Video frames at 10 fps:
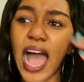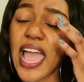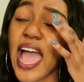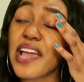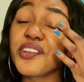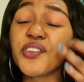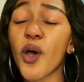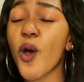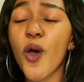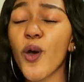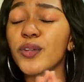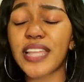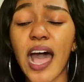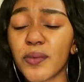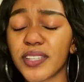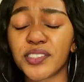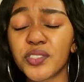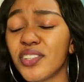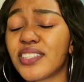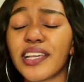I had no doubts. As
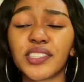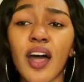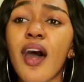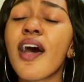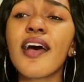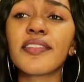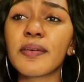soon as I saw